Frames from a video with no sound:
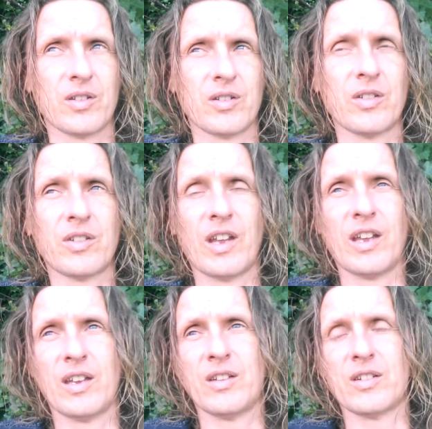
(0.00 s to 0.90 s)
to
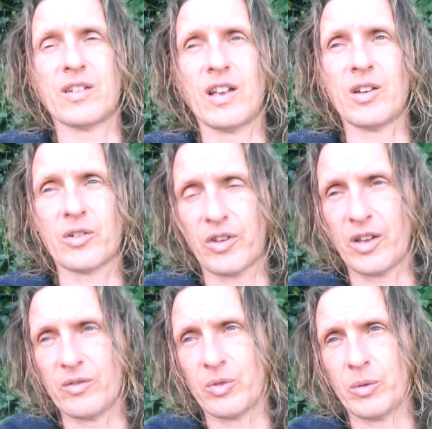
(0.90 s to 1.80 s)
say, to tell
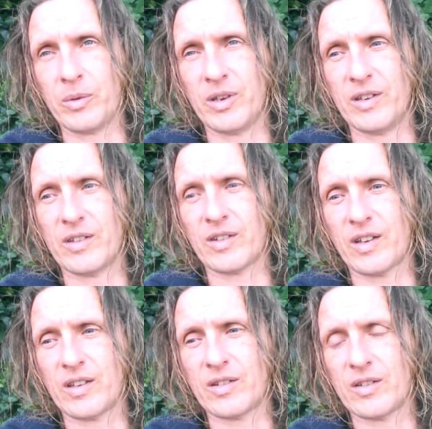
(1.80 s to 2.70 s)
ourselves what we need to
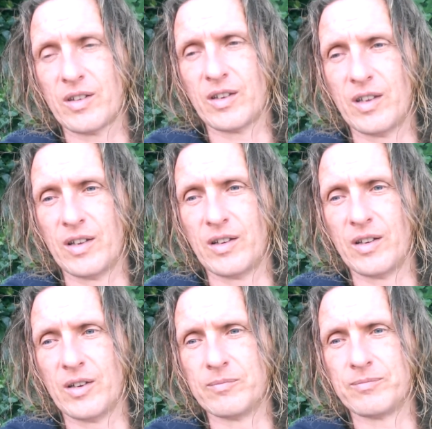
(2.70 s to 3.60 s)
say. And
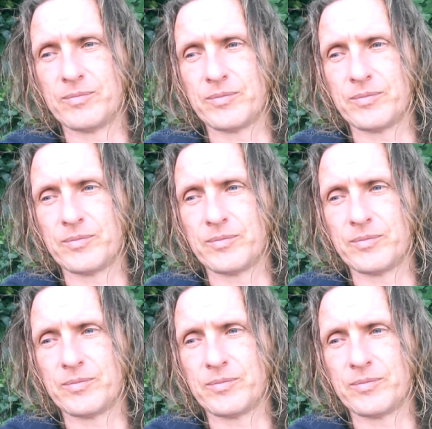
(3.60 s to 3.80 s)
um,